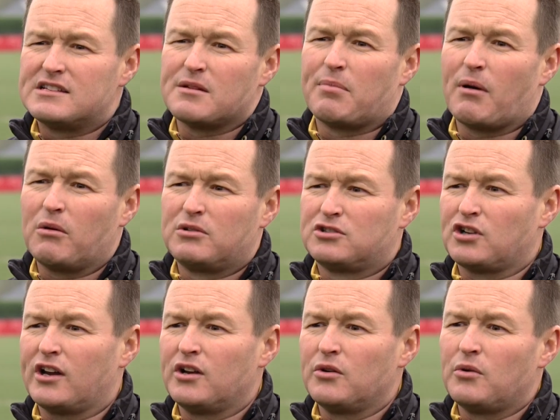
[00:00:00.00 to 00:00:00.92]
It's about
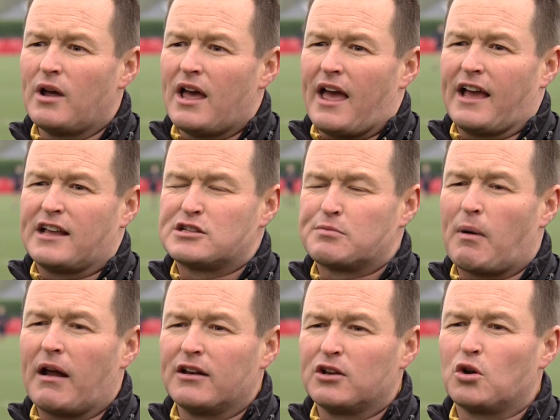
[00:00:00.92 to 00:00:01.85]
trying to
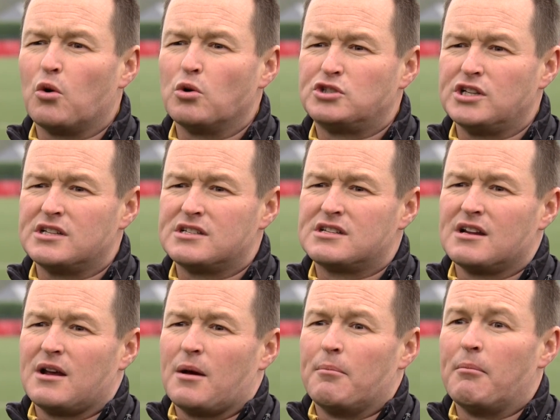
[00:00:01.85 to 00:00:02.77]
expand coaches'
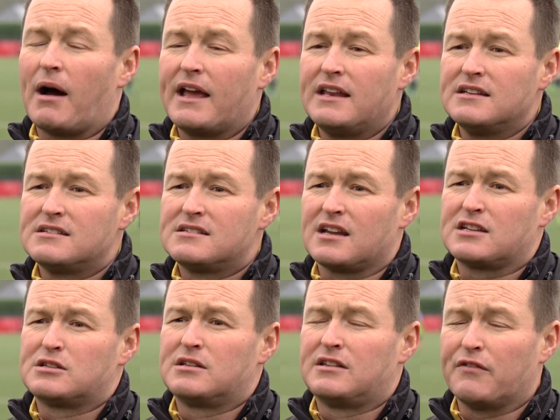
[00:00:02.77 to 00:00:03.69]
minds,
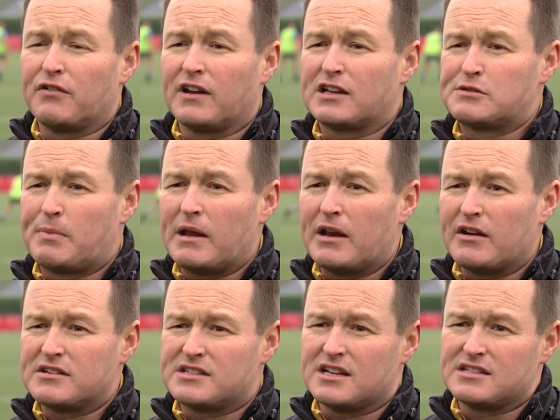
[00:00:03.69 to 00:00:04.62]
different
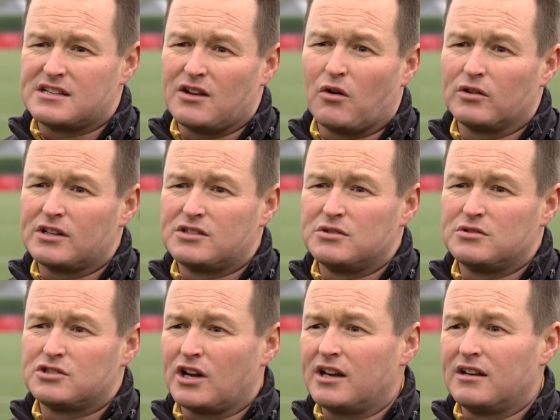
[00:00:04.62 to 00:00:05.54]
experiences, in order
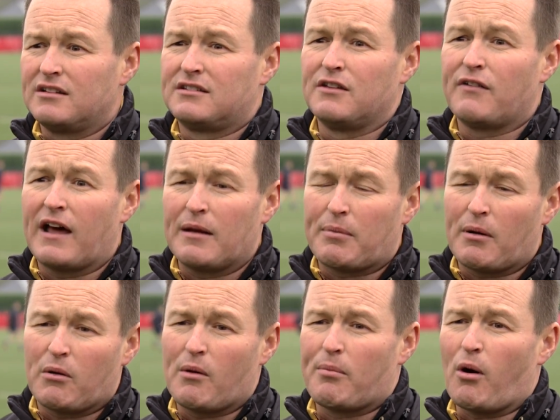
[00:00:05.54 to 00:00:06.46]
to try and develop
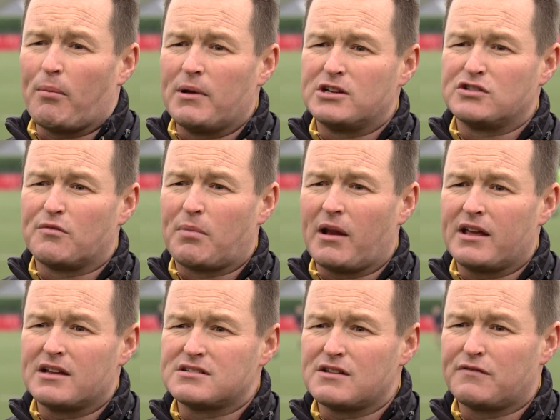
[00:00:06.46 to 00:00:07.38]
our population of
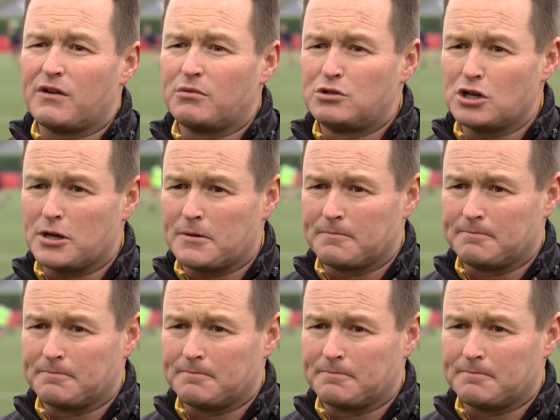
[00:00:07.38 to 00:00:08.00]
players in the future.